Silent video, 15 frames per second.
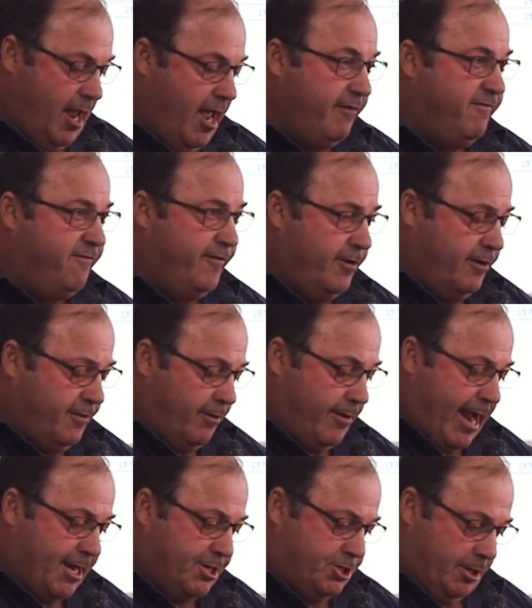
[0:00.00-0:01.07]
and further
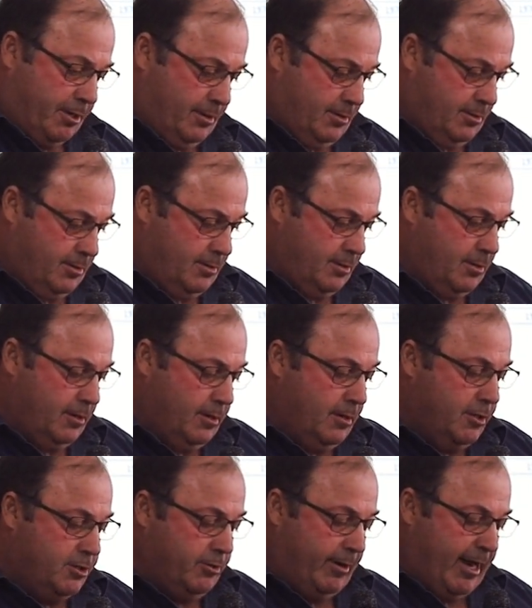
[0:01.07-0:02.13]
action
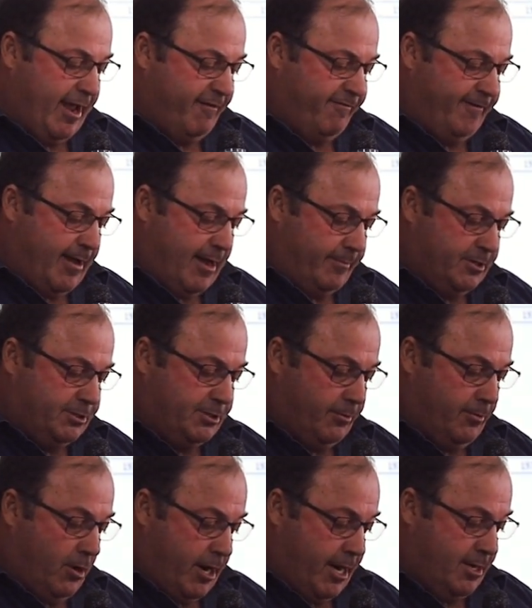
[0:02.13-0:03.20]
to allow farmers the
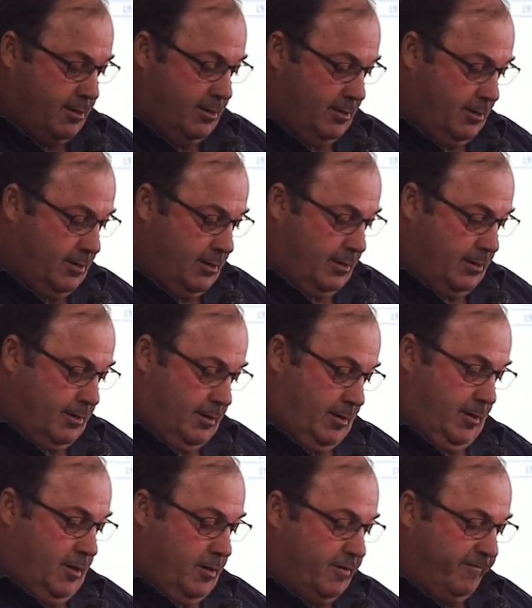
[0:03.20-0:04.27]
right
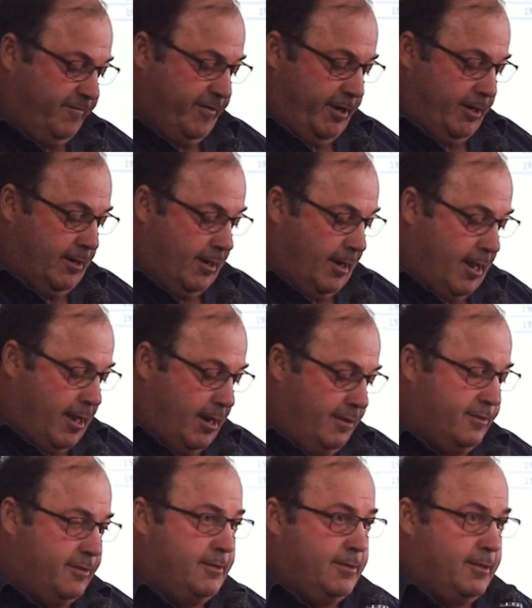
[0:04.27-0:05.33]
to feed and
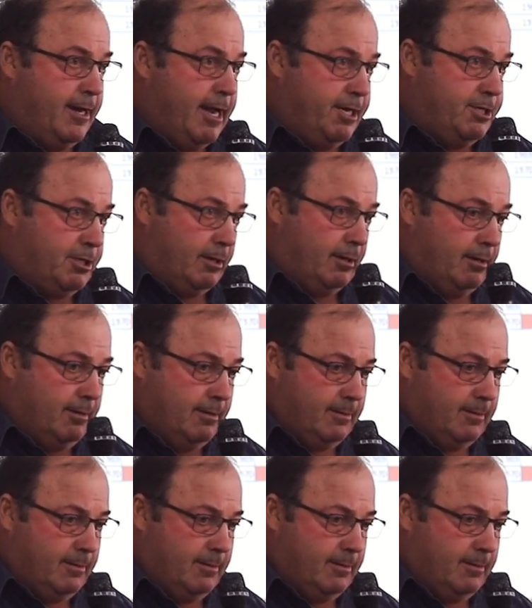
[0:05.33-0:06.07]
clothe the nation.